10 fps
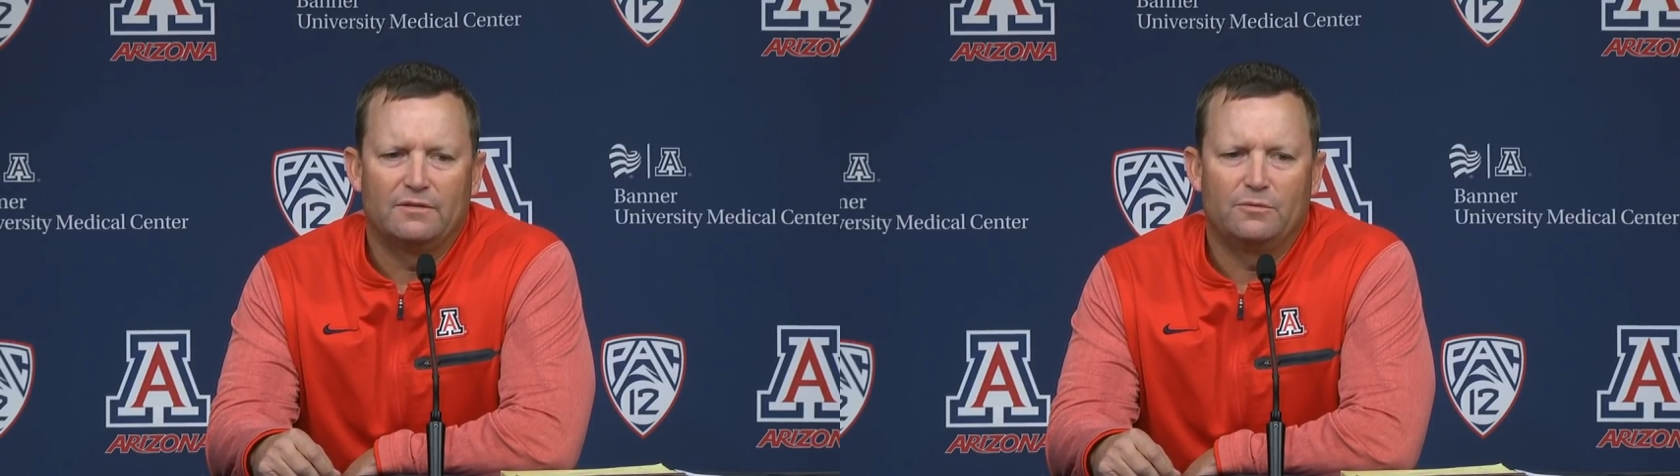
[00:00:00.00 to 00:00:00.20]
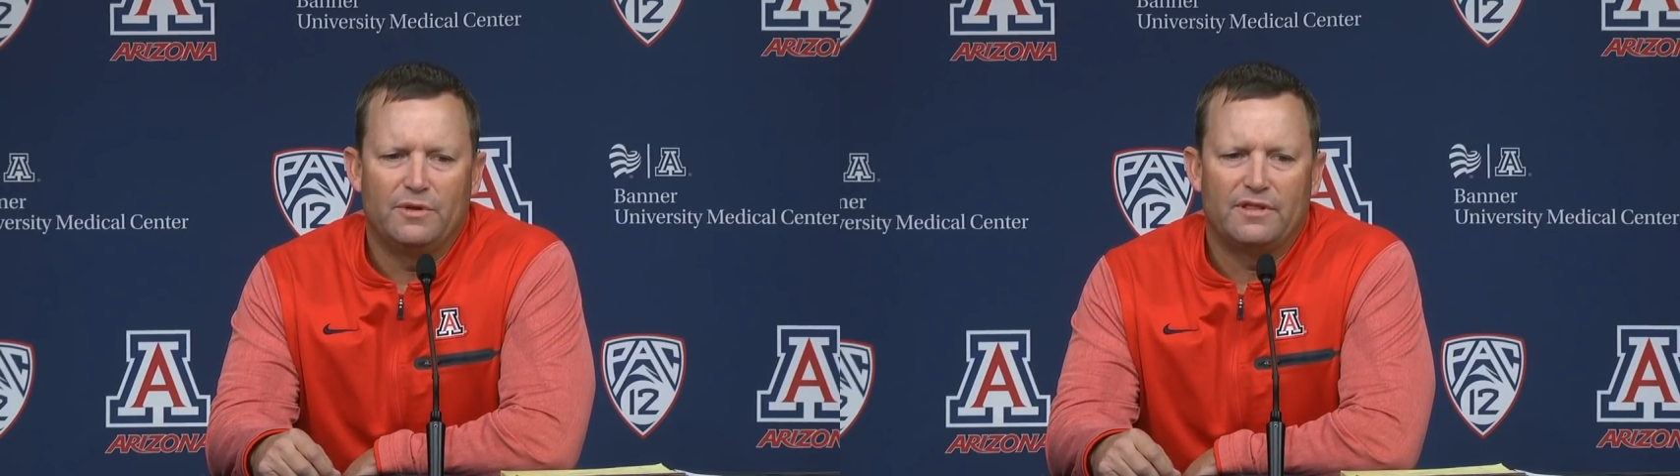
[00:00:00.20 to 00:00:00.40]

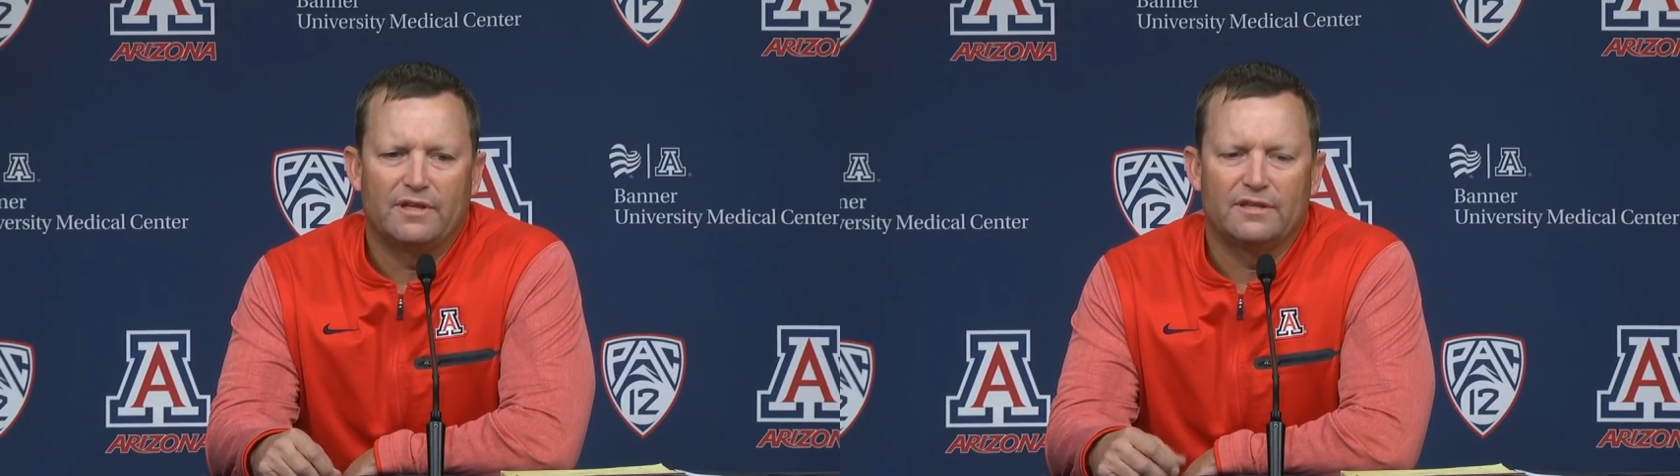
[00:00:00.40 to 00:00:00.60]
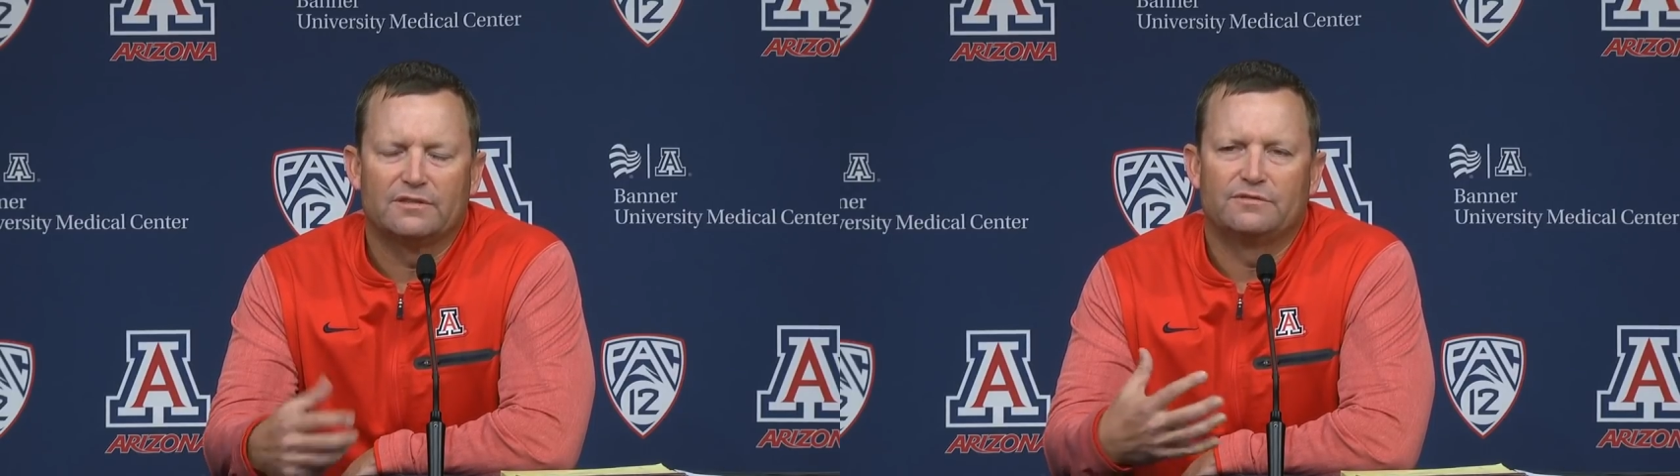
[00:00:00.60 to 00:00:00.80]
we
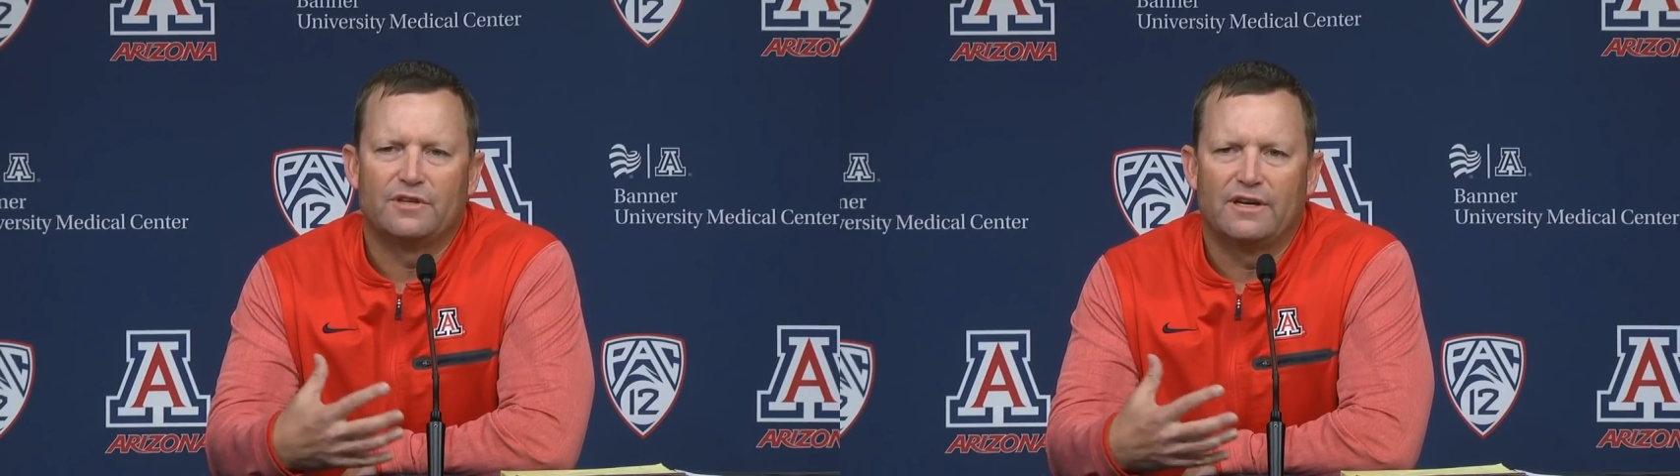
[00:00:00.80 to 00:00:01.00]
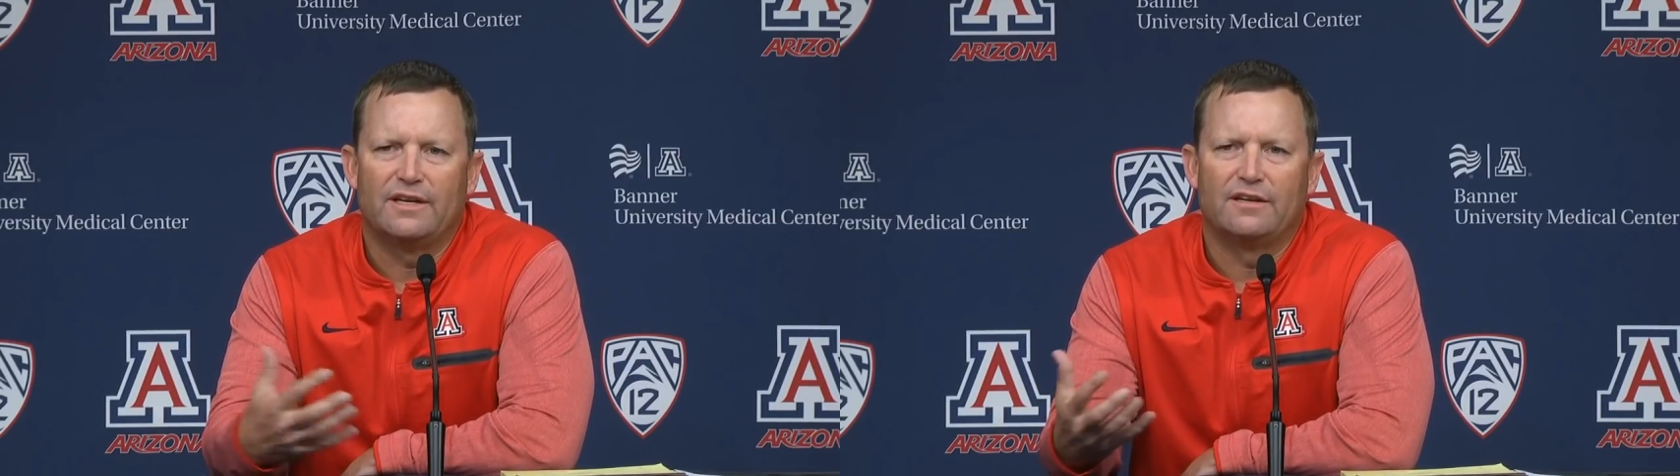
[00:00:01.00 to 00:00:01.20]
think is
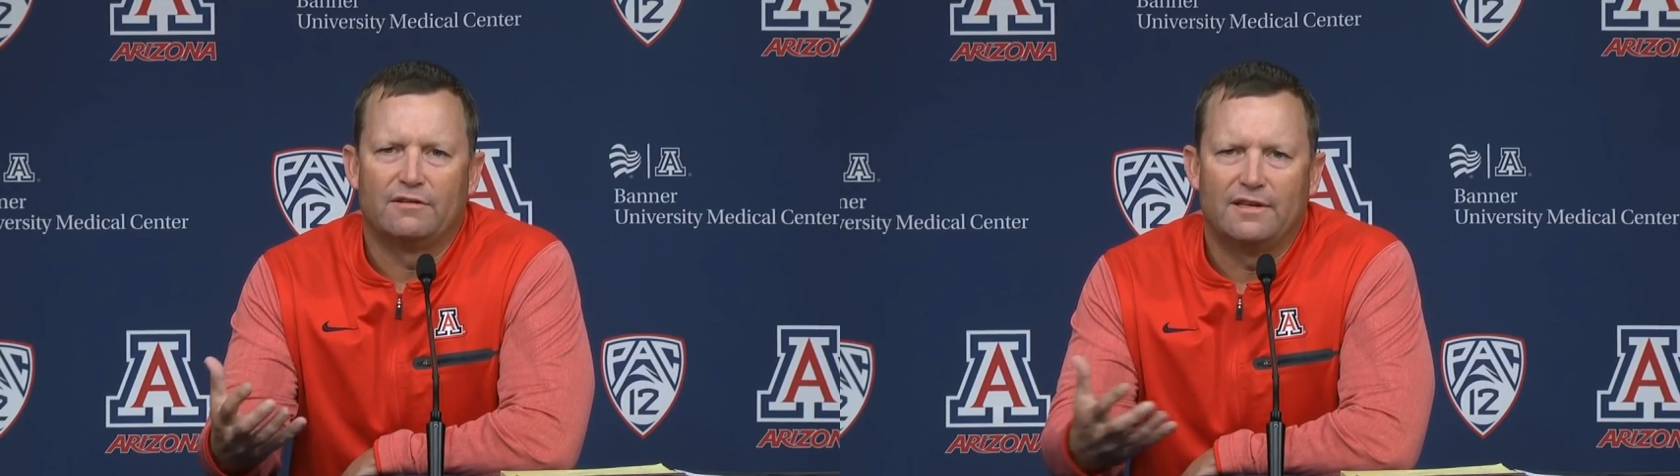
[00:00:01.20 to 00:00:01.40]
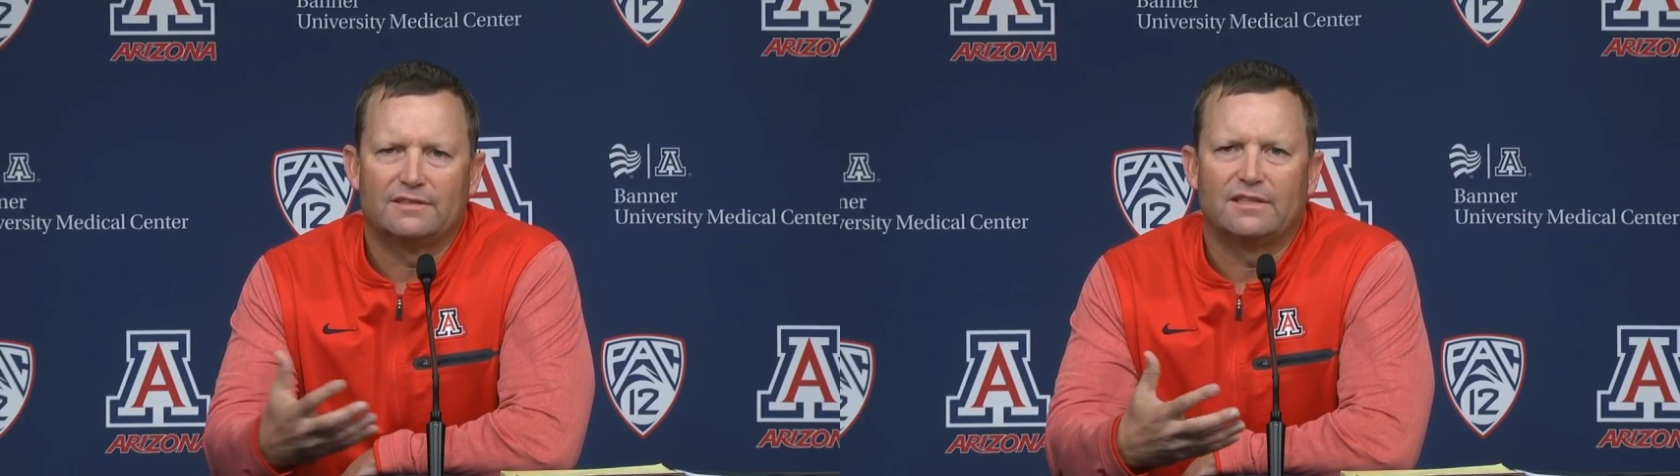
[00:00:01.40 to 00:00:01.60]
very
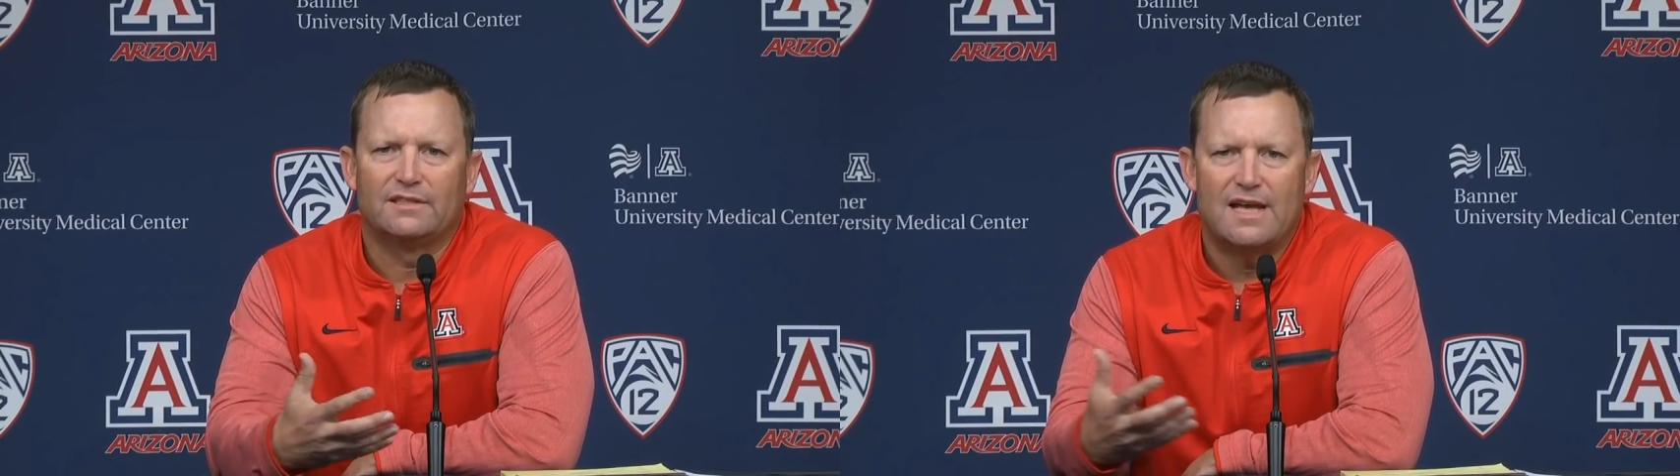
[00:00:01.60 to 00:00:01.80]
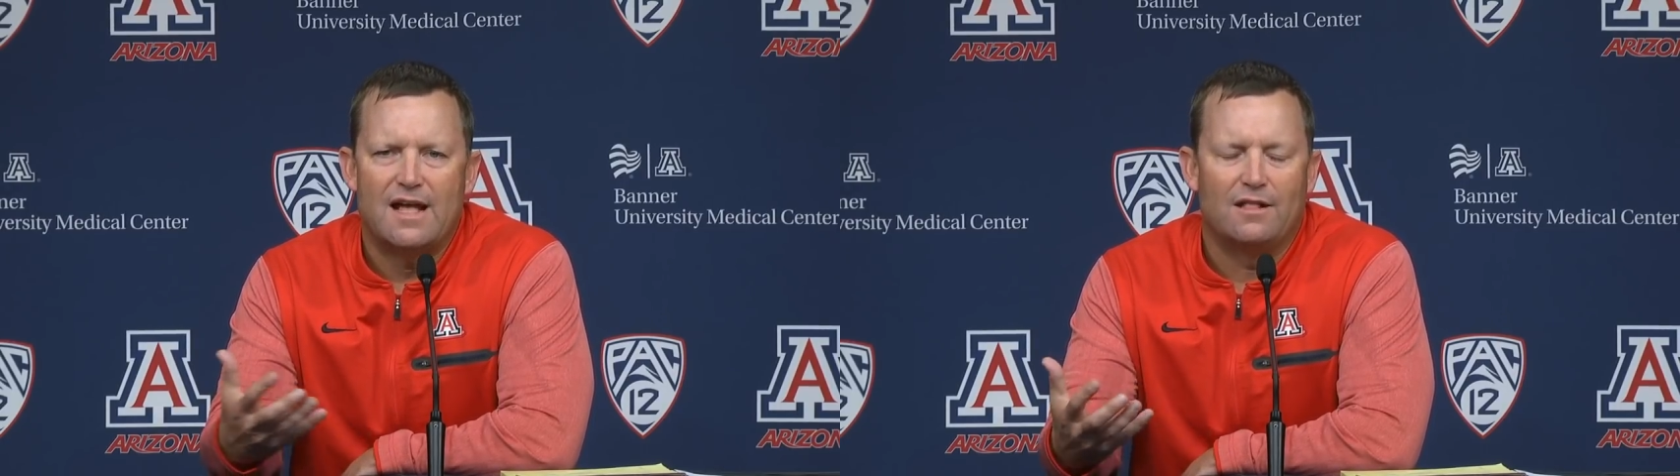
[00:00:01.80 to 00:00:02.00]
interesting
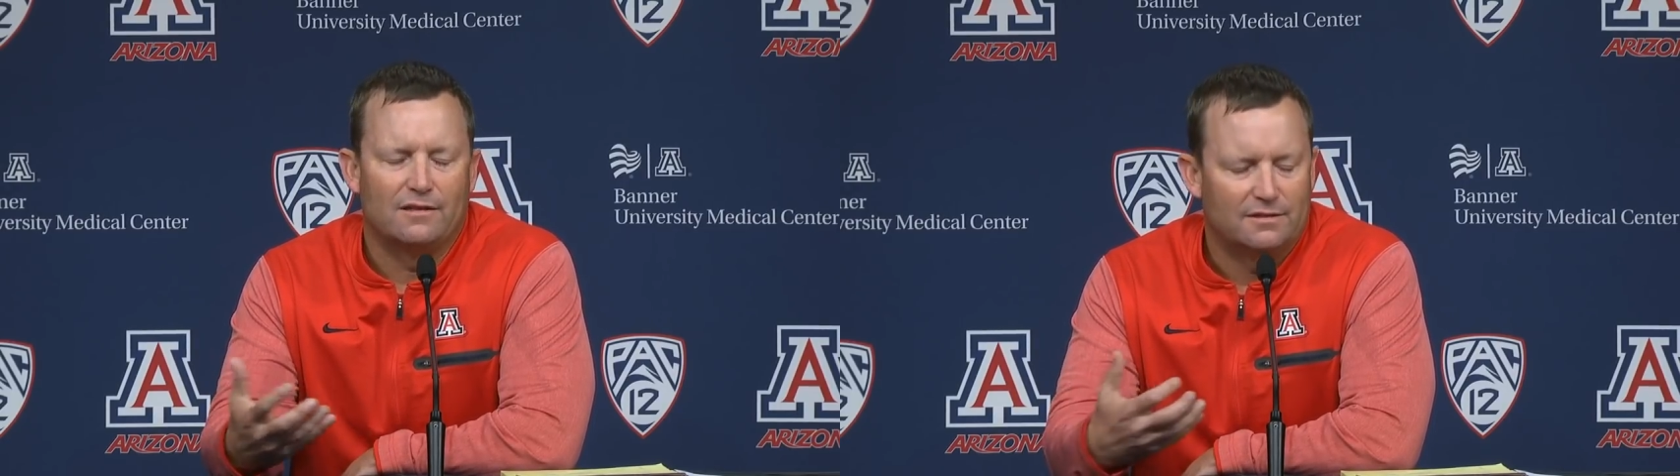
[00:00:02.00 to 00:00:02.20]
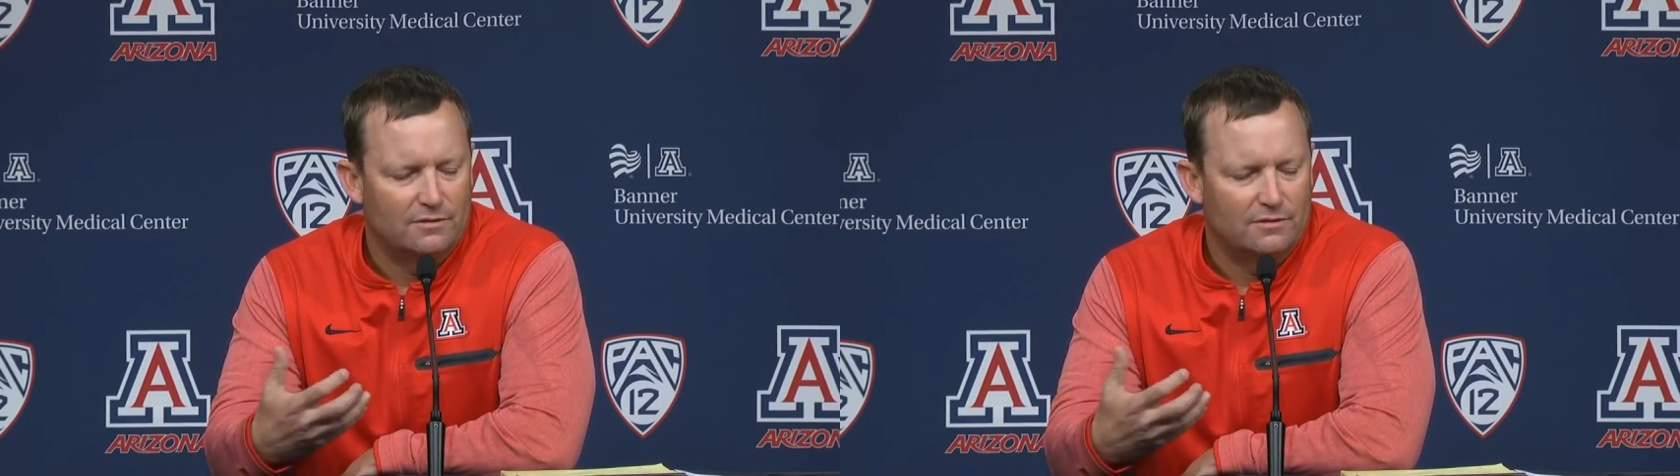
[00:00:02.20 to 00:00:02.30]
talent